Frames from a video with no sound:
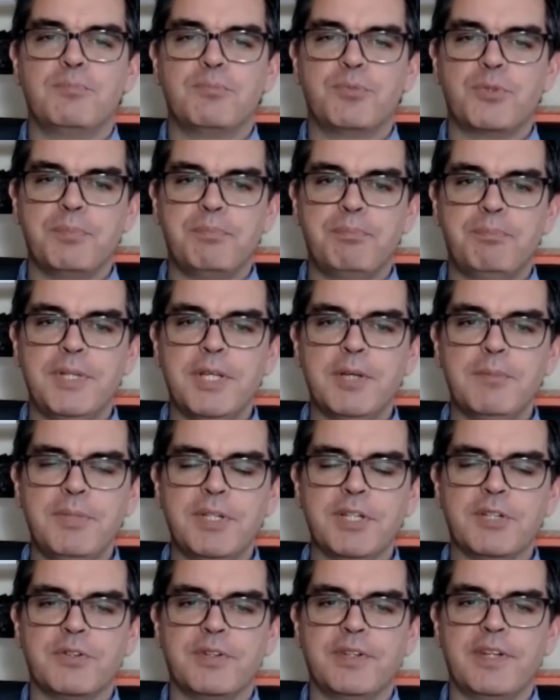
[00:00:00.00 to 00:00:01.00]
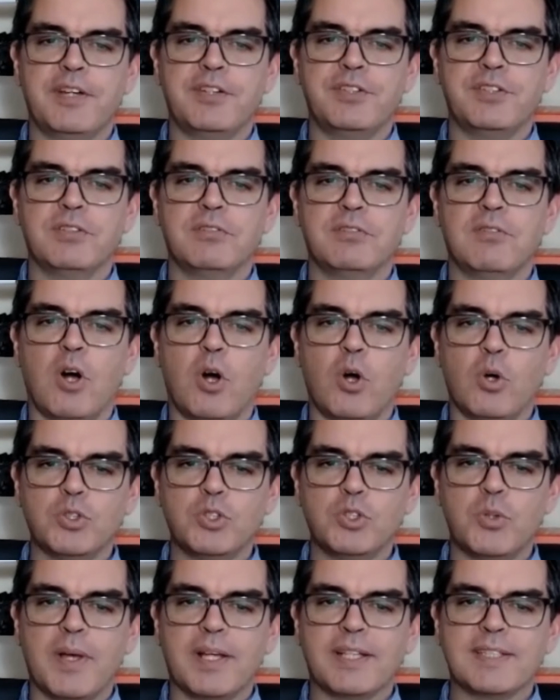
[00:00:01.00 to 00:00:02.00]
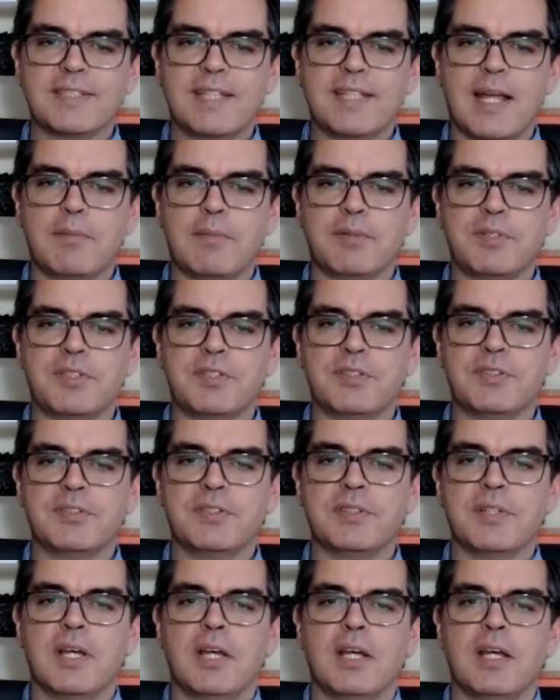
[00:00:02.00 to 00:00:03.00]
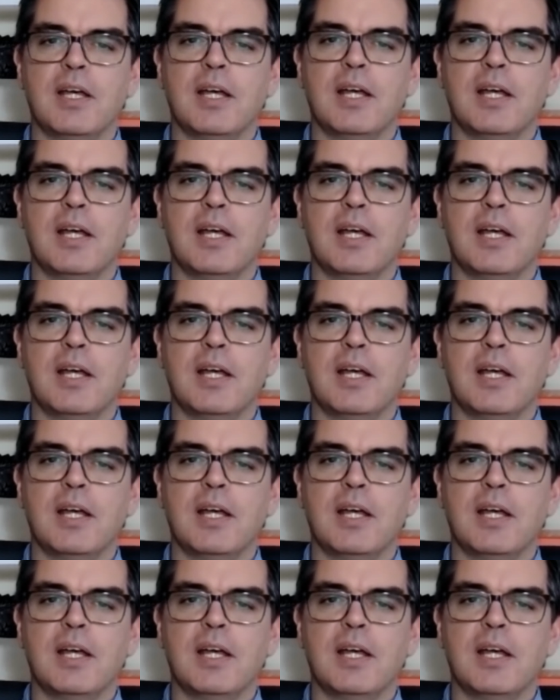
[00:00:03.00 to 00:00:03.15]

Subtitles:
The PMP credential also establishes